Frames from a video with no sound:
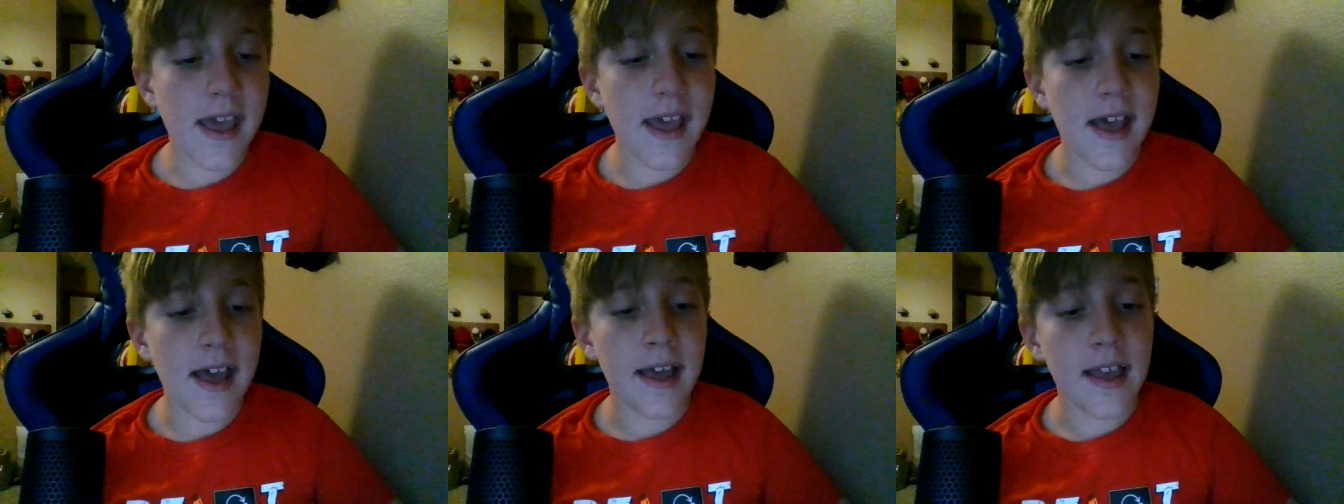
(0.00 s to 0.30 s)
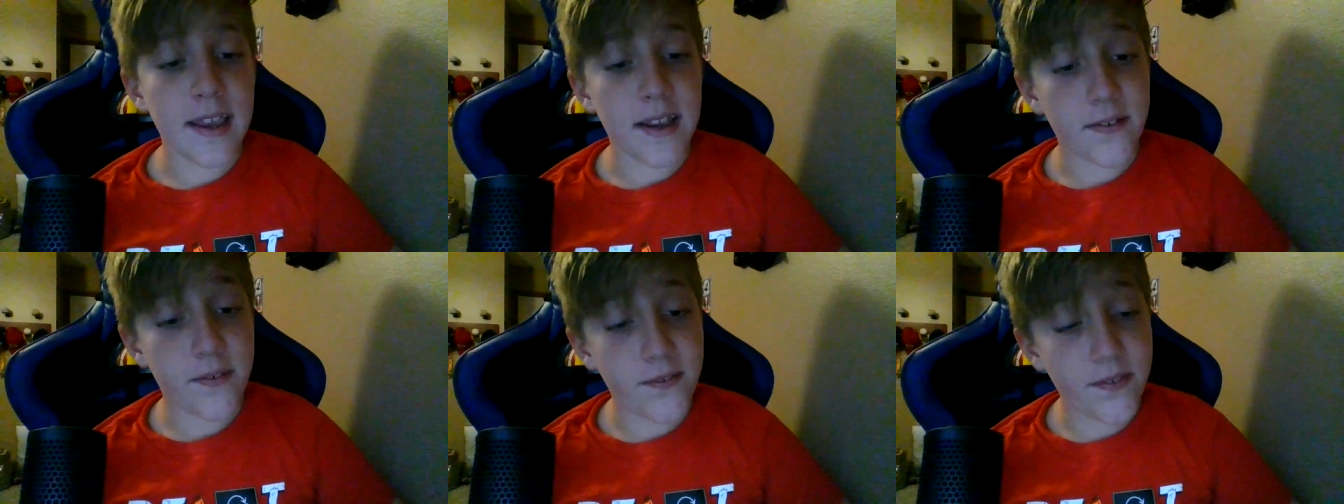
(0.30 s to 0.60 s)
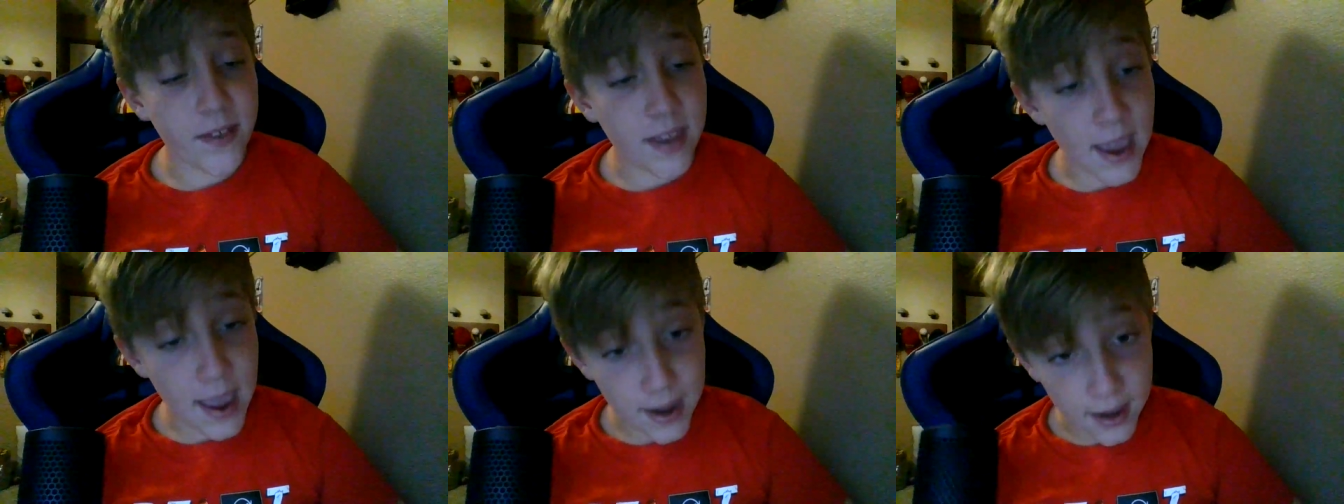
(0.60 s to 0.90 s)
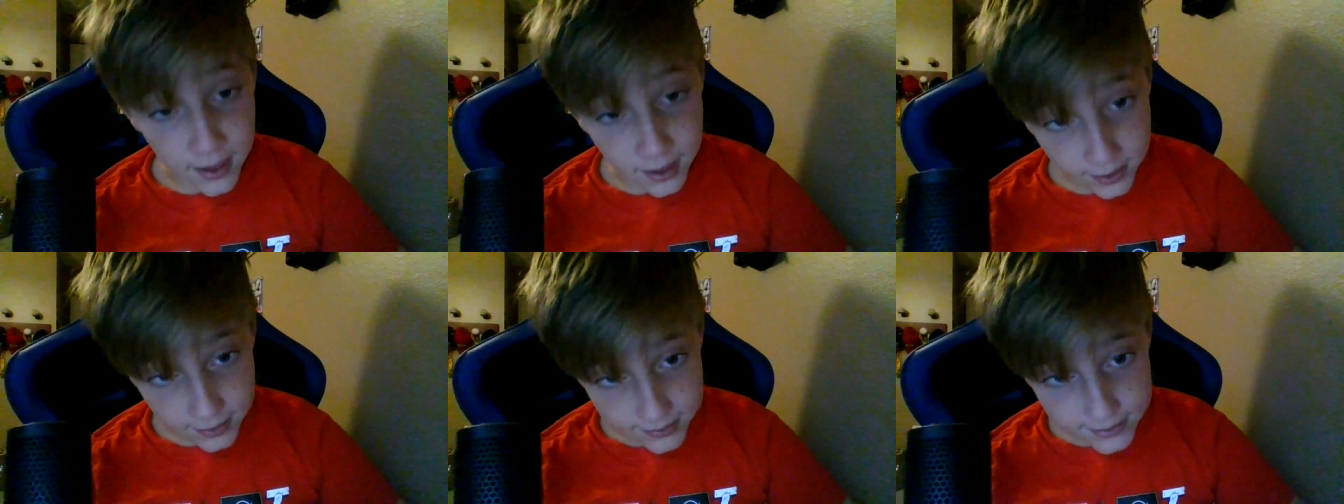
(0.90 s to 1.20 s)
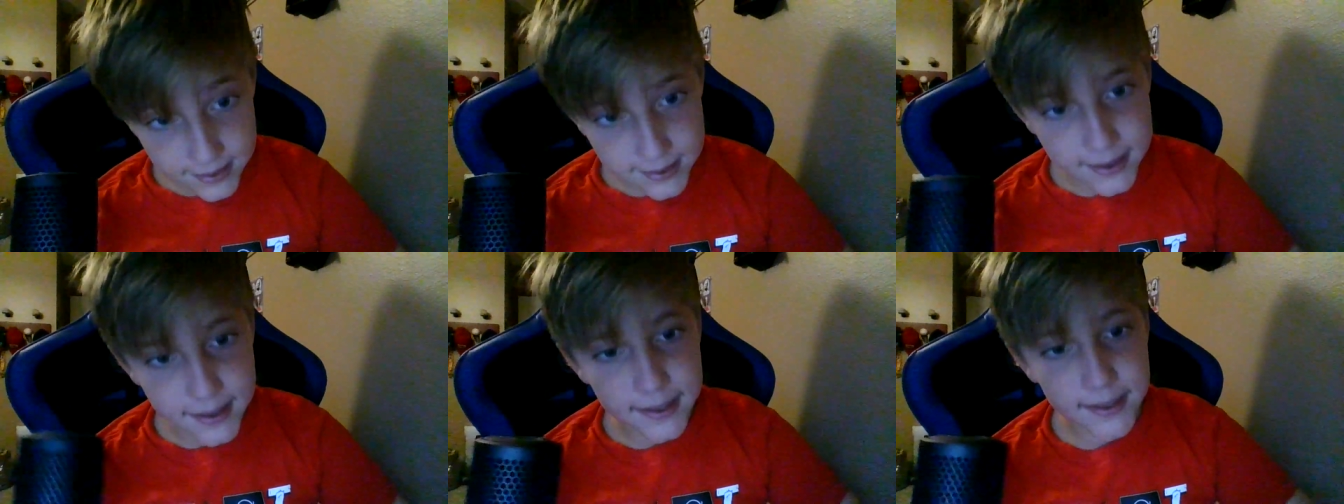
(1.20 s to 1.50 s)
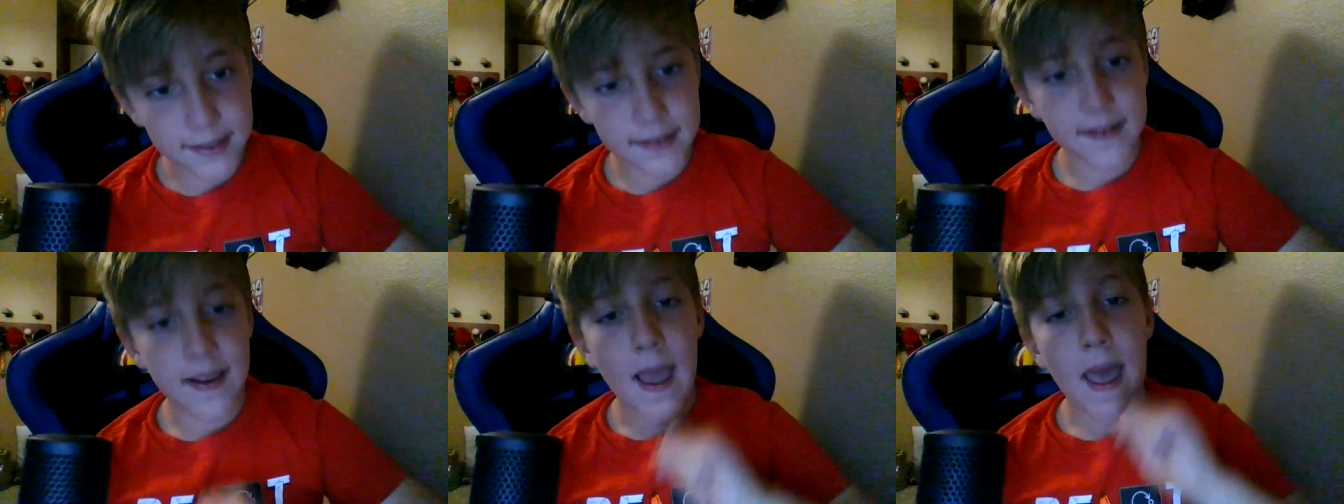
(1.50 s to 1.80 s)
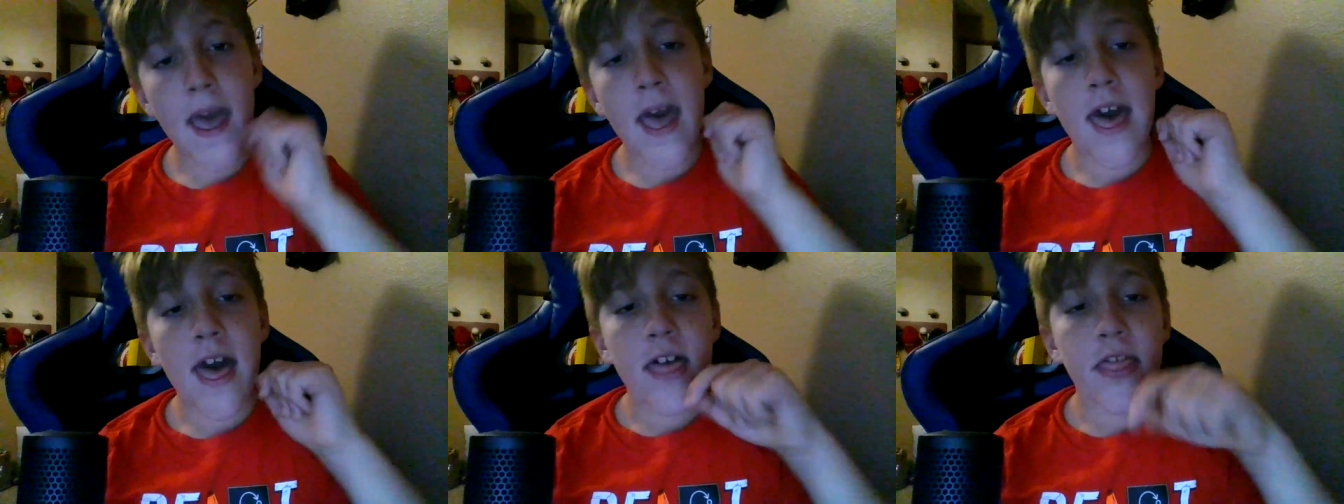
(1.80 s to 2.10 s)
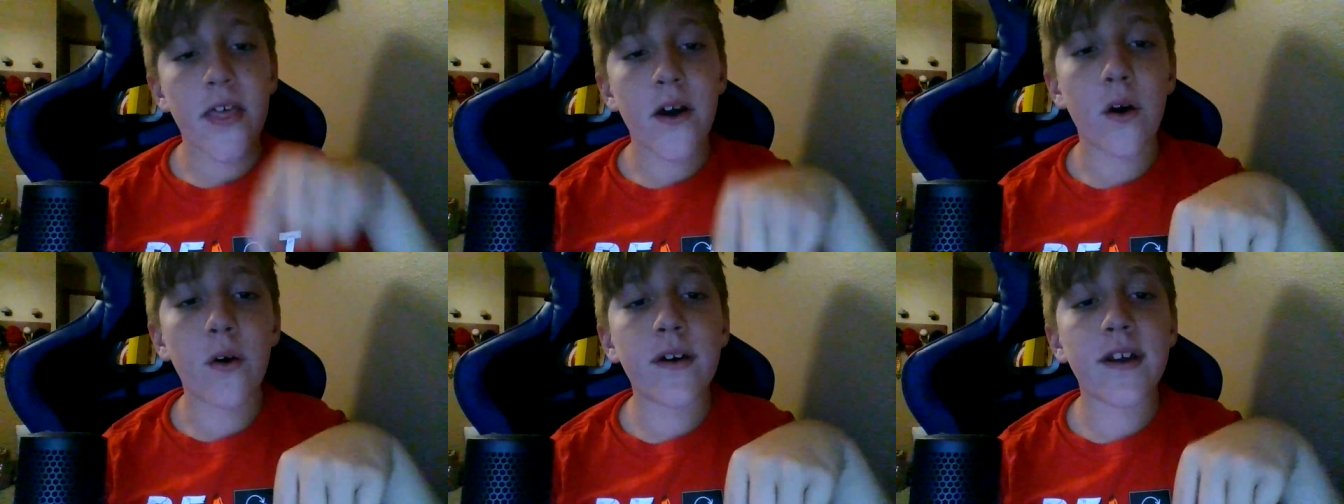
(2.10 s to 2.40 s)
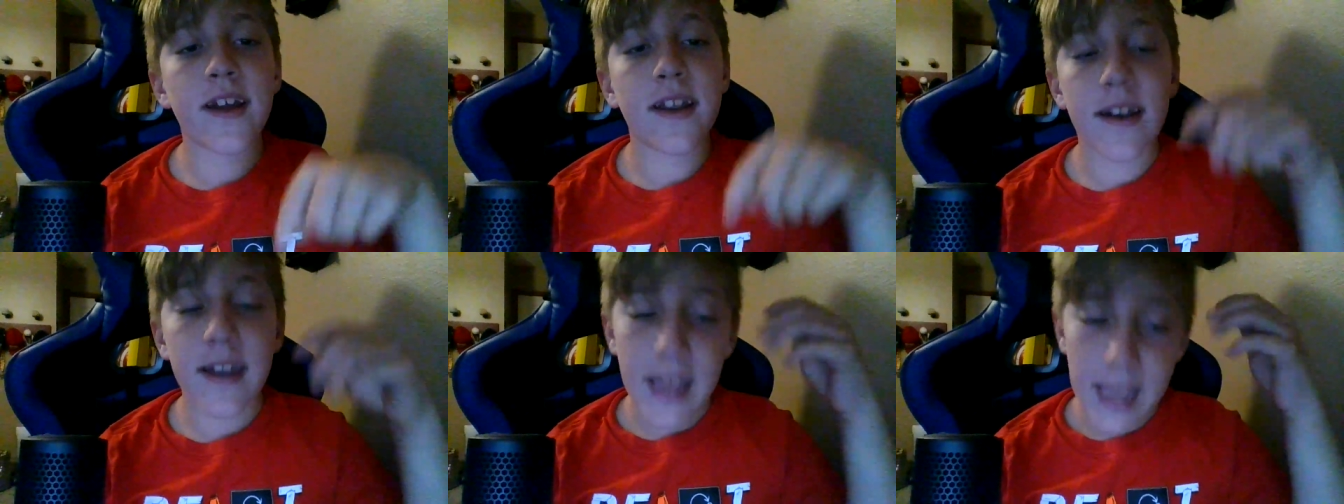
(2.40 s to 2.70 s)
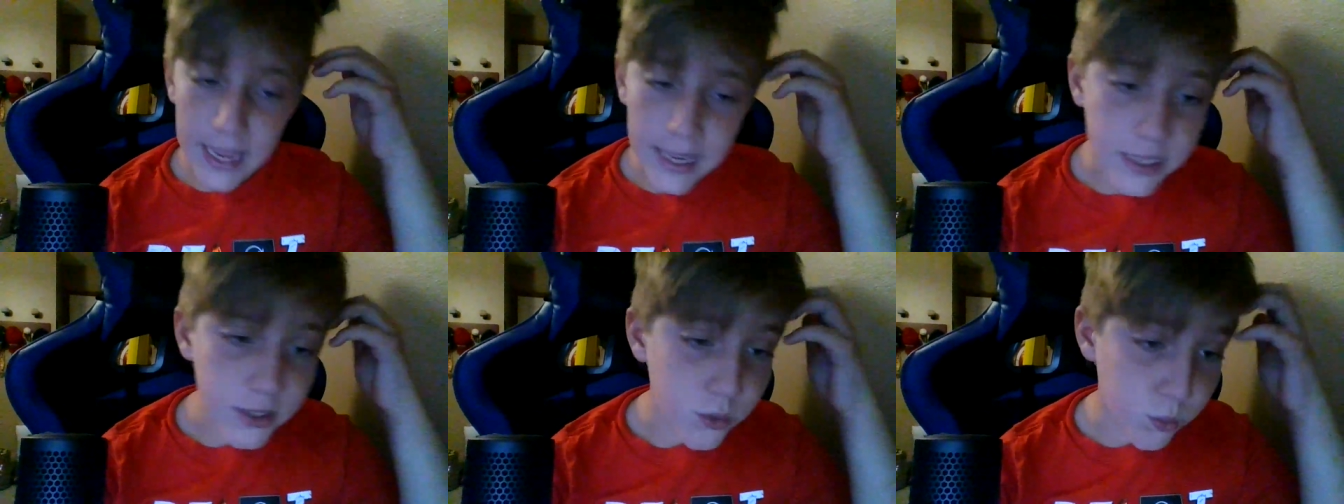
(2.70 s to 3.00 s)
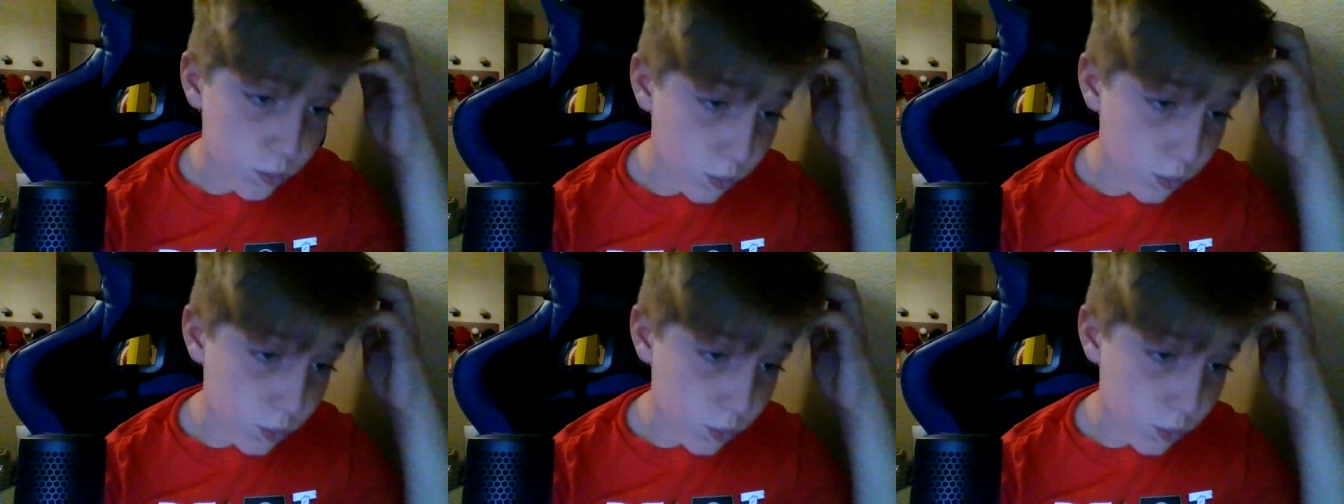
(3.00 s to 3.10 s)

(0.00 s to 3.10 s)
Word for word: Athletics, the Oakland A's